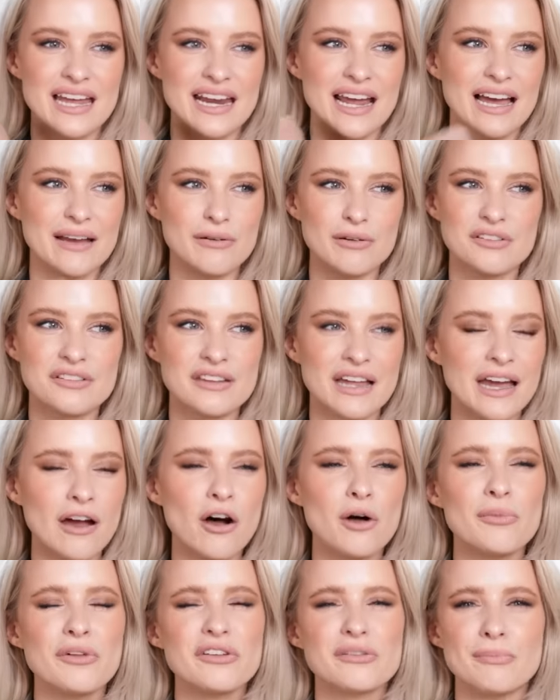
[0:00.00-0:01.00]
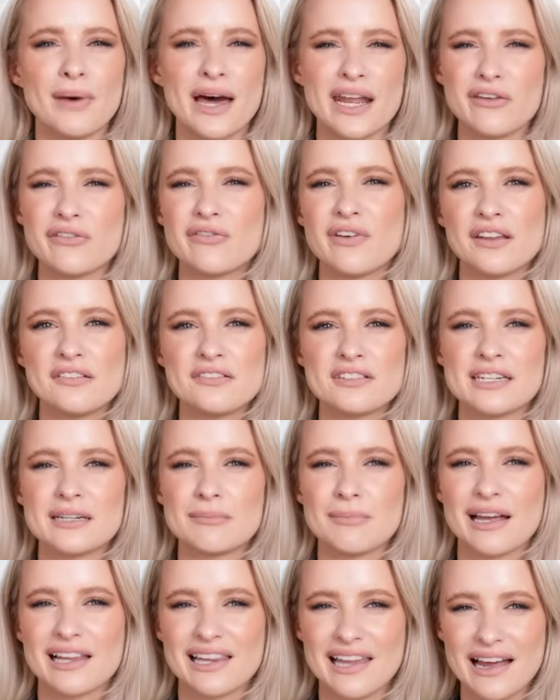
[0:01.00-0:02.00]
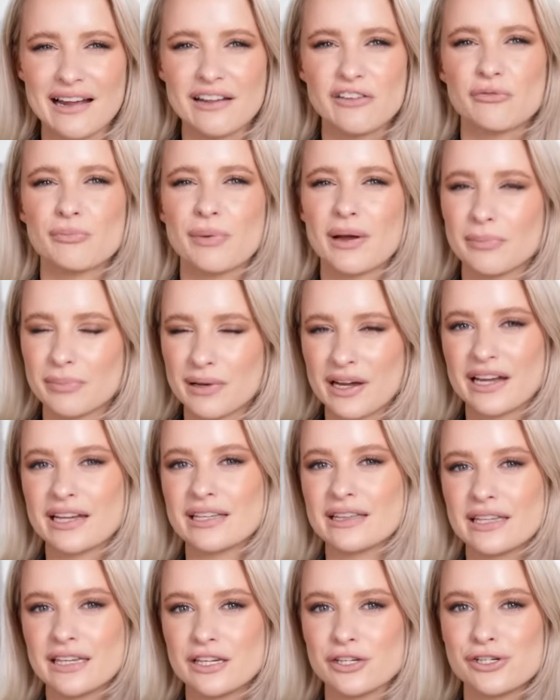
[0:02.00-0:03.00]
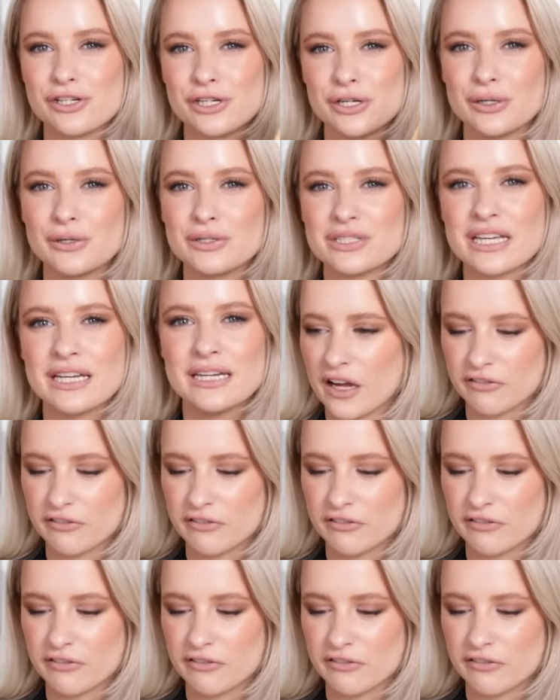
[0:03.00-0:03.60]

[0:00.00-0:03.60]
and I was like almost manifesting my life by buying these shoes.